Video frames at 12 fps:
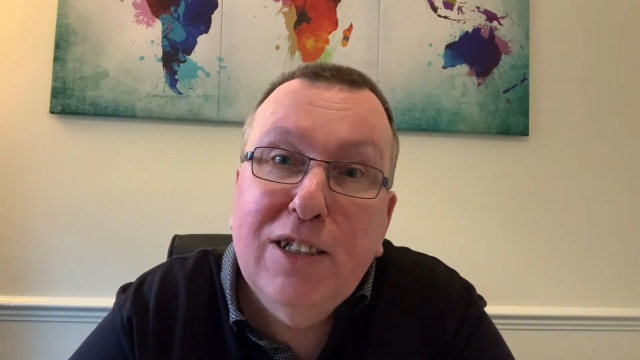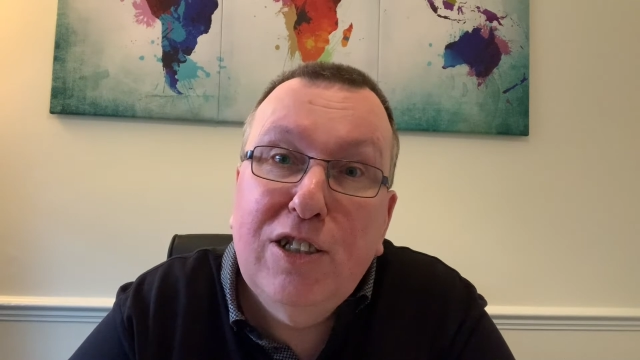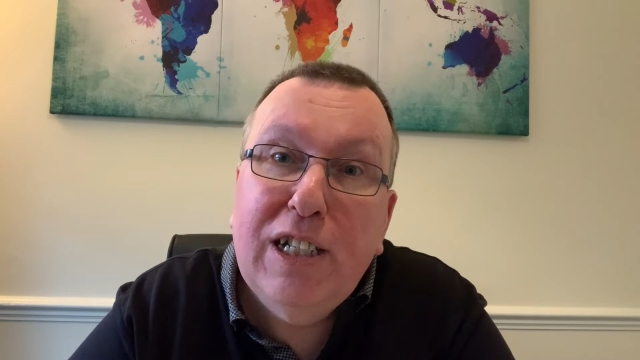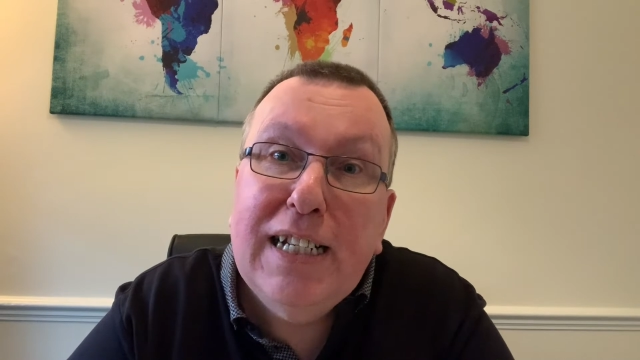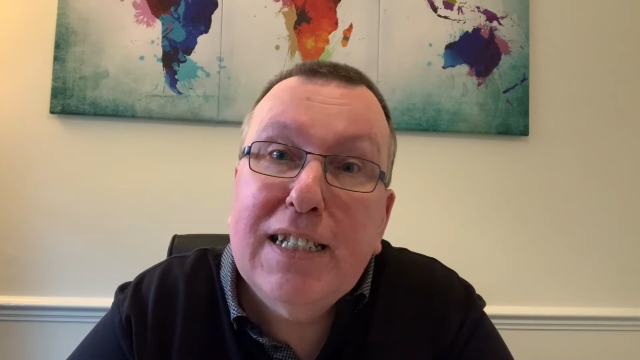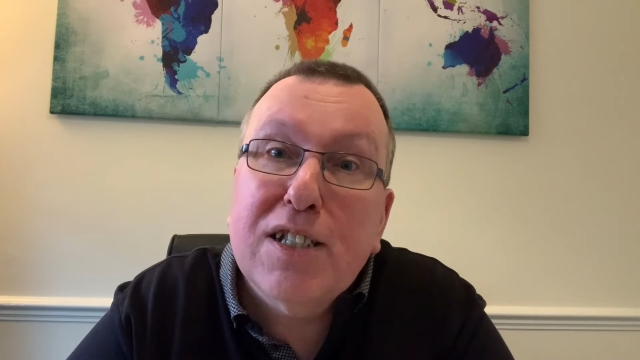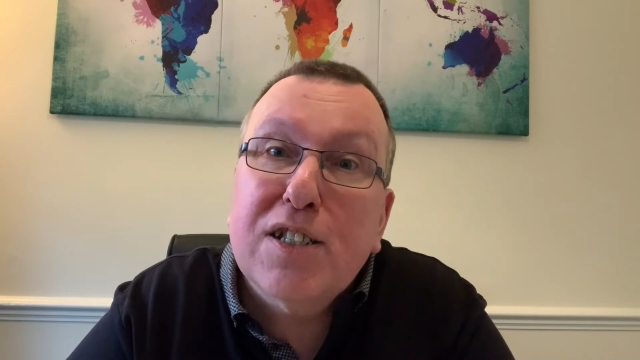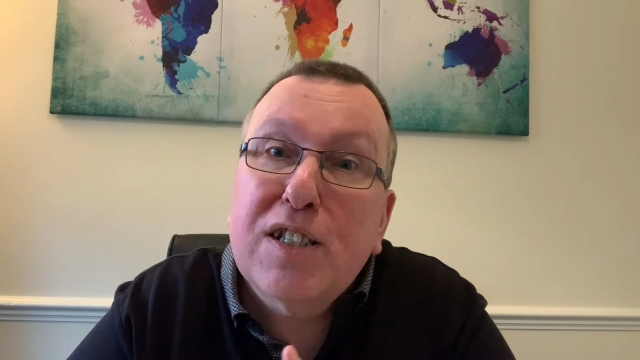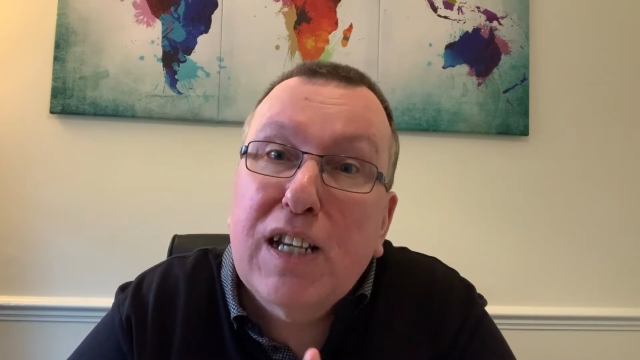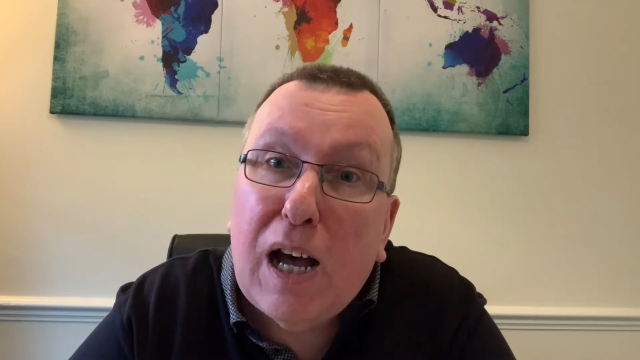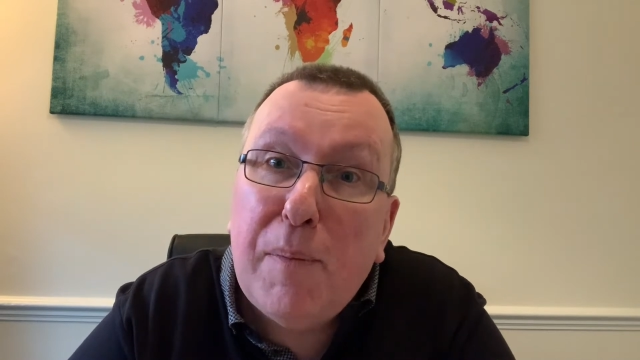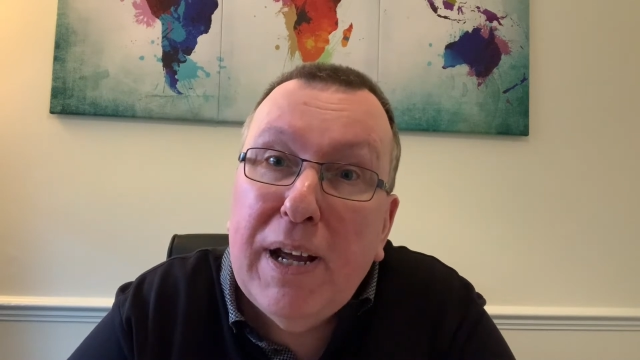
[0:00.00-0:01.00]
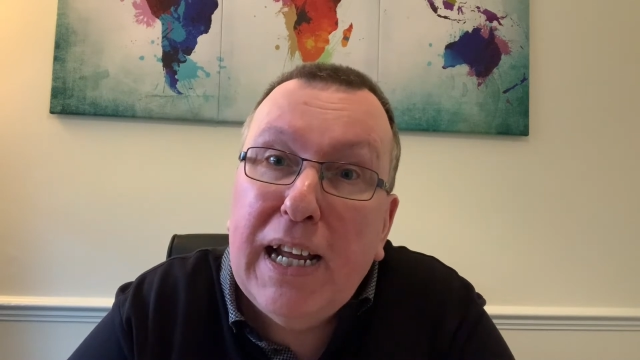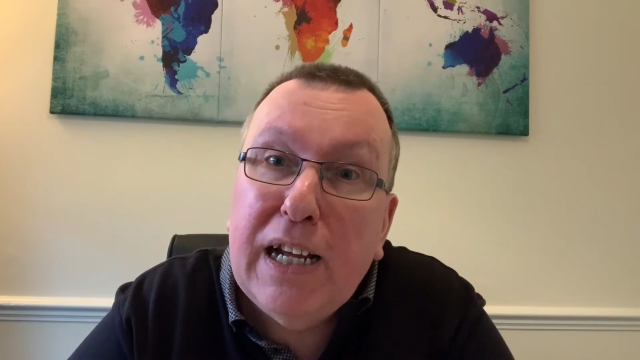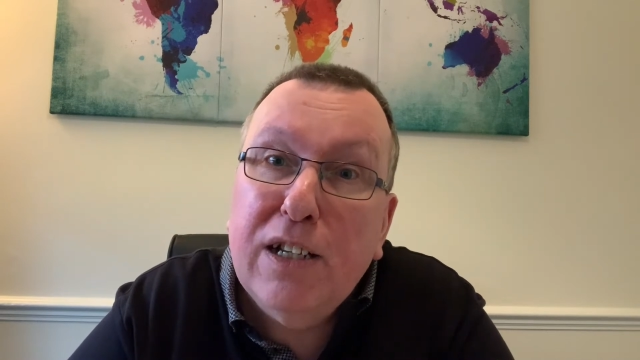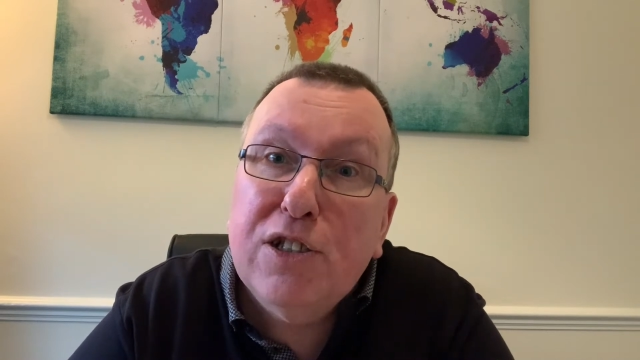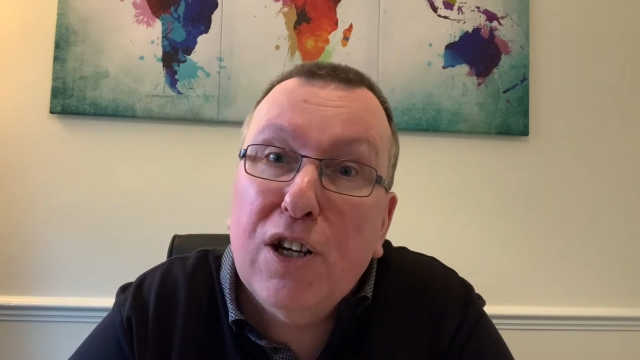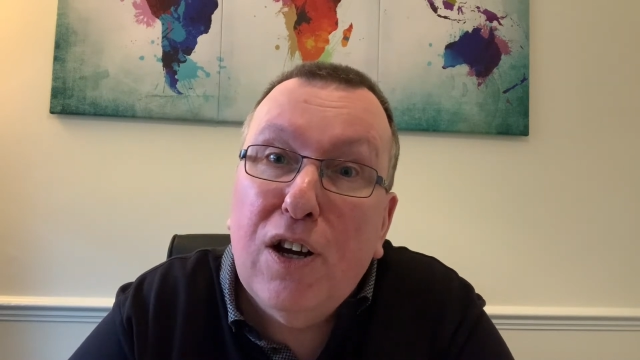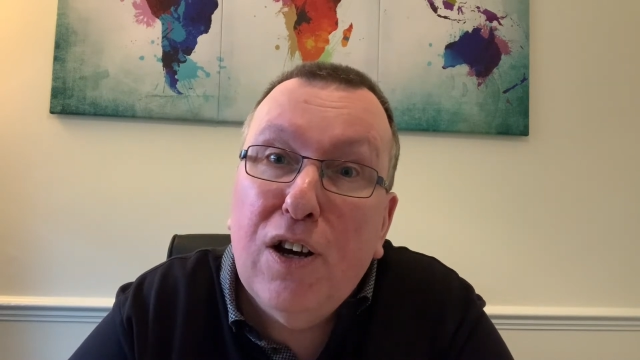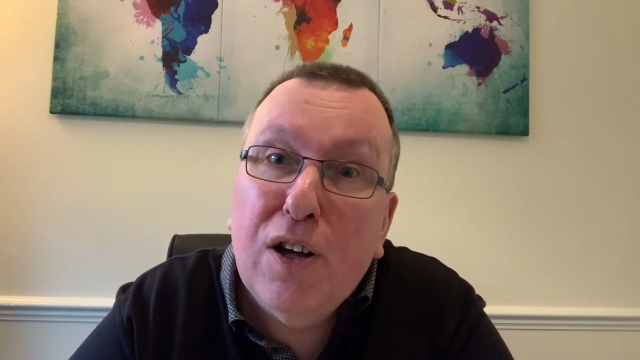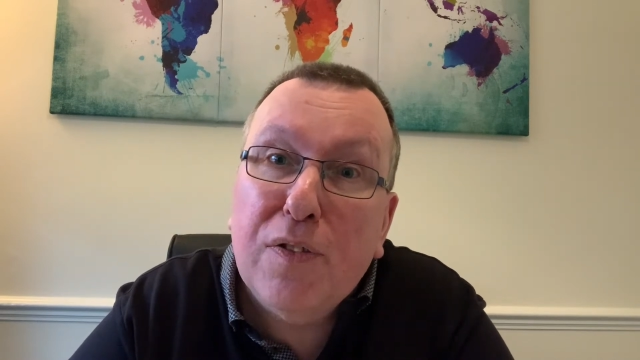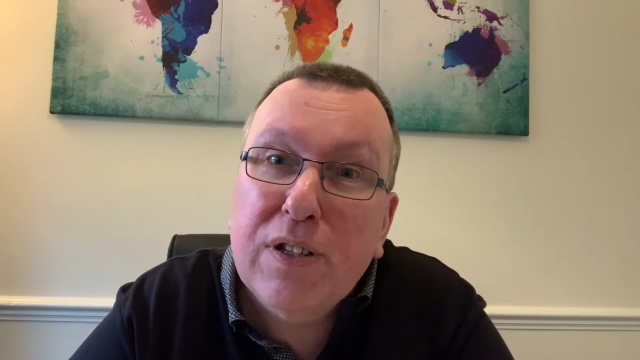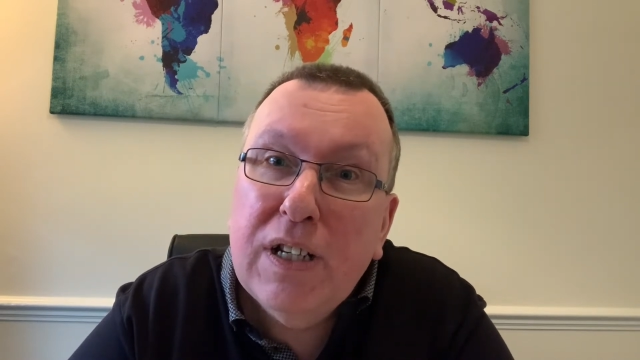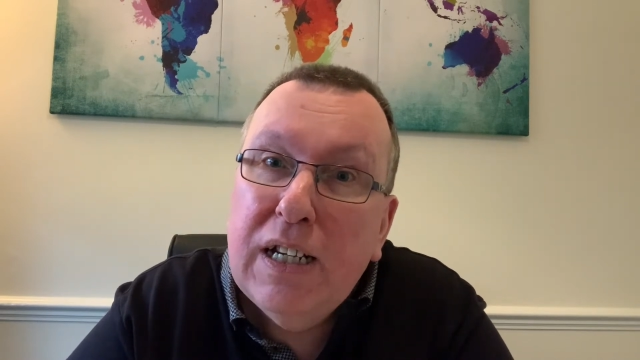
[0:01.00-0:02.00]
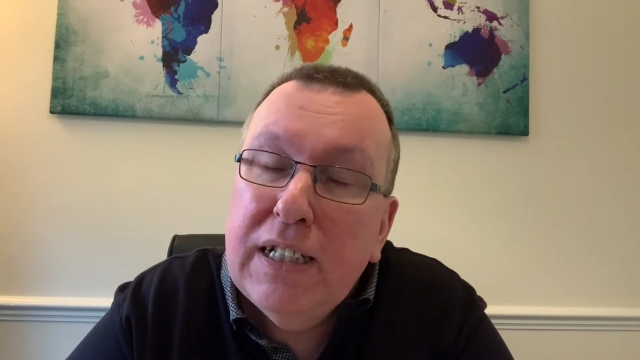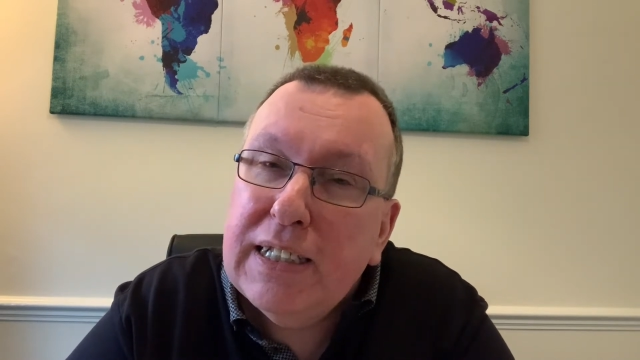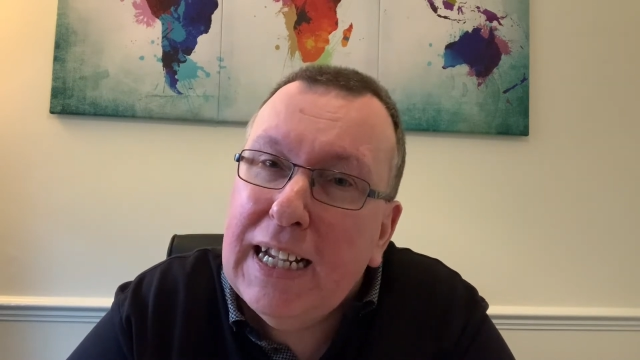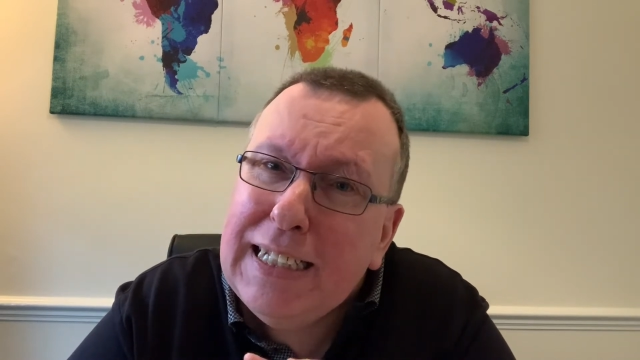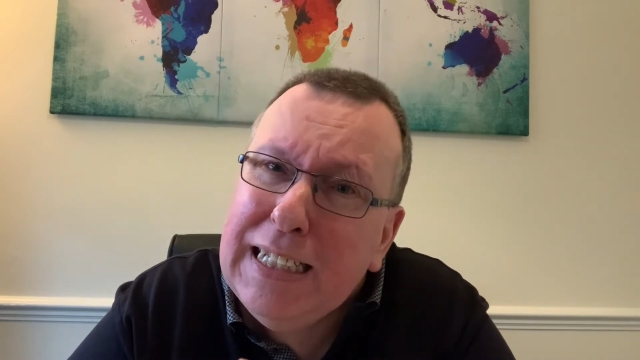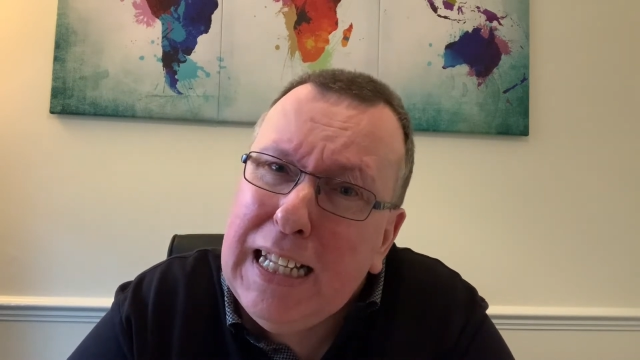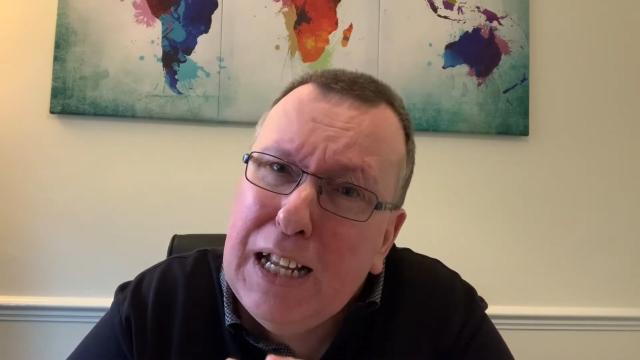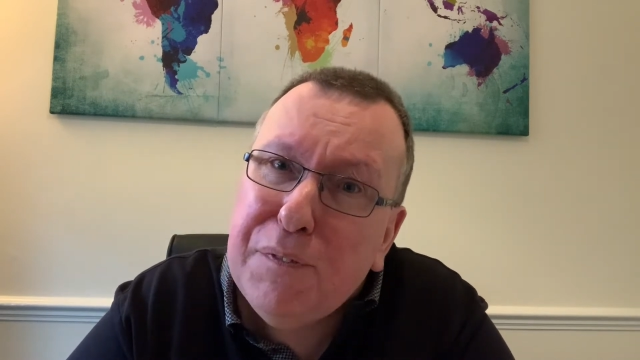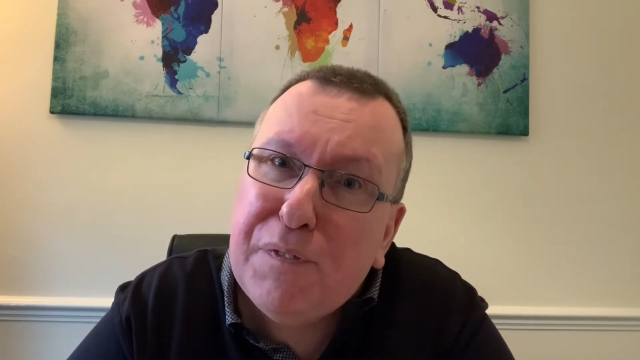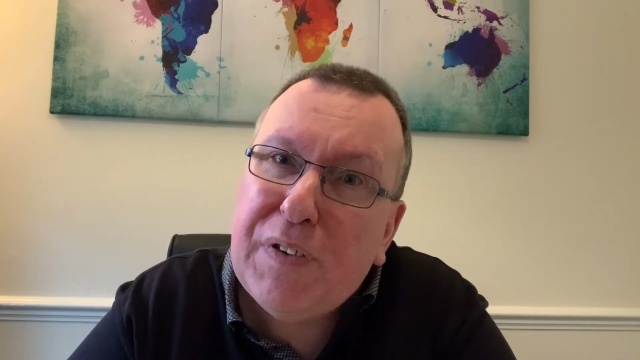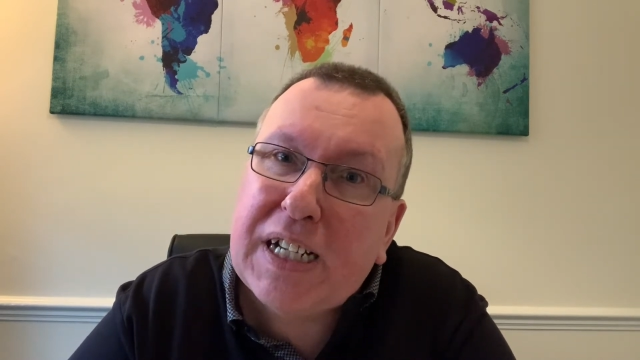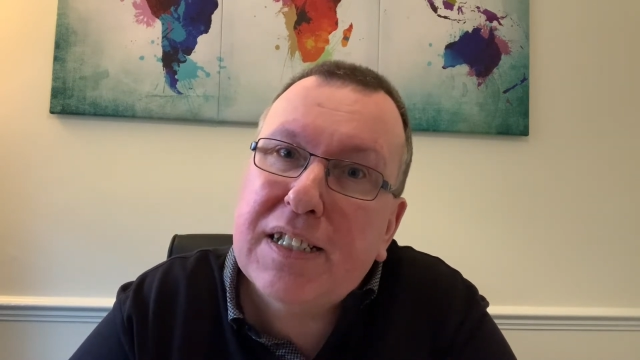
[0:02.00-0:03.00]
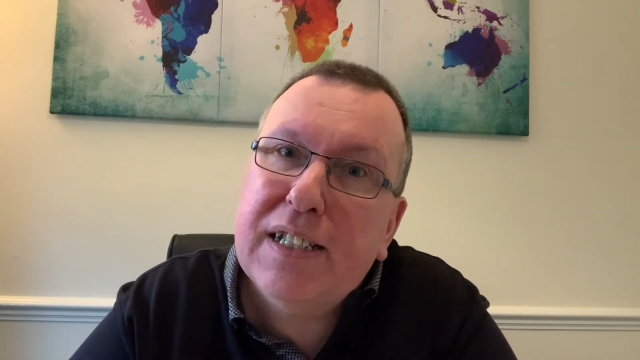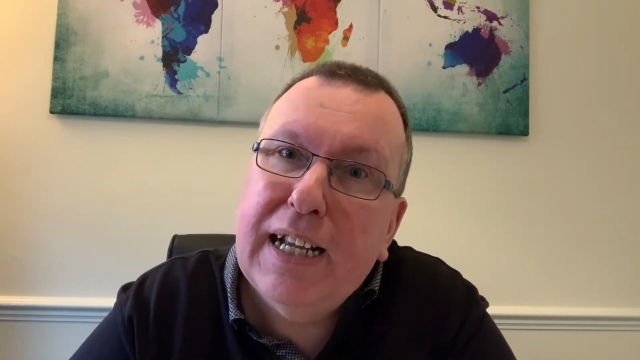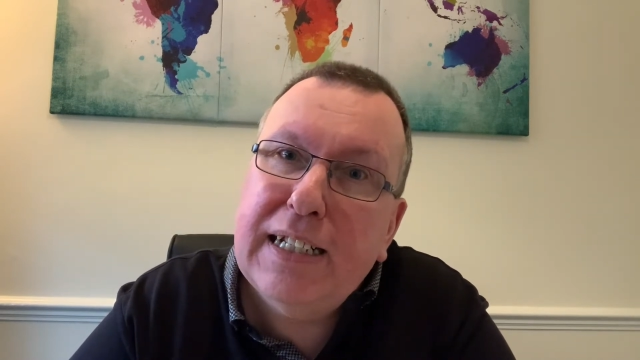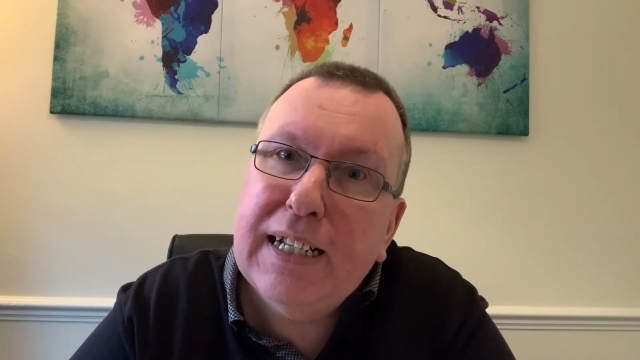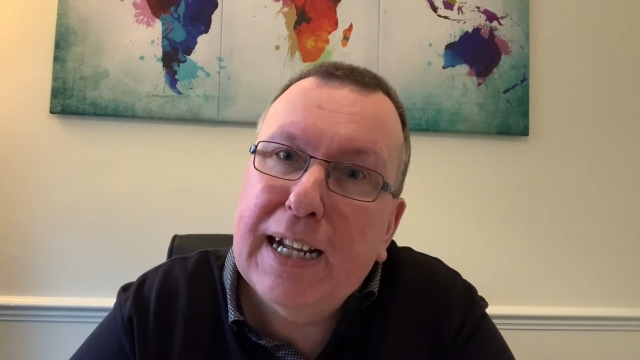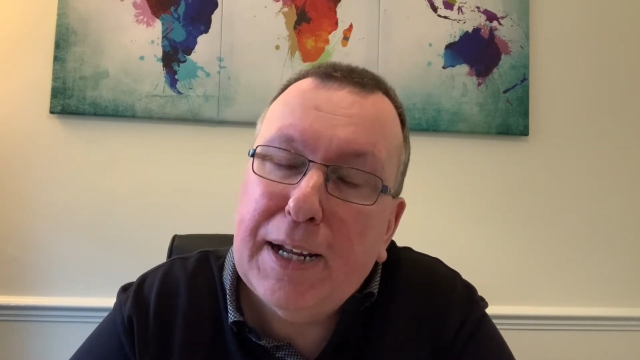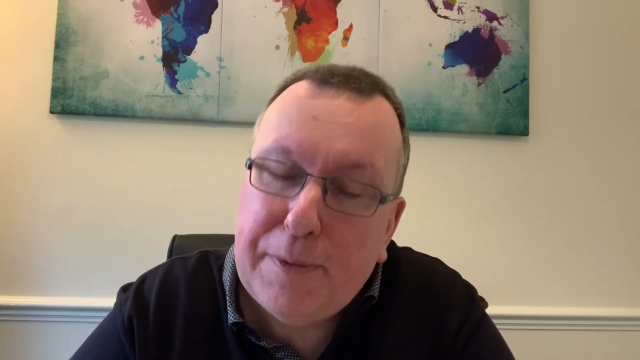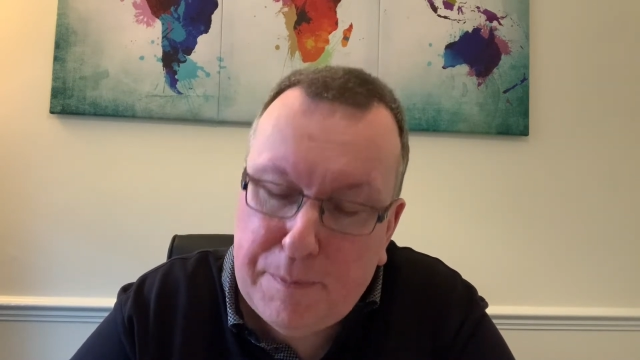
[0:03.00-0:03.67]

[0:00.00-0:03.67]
Jesus coming to earth. So isn't that fascinating?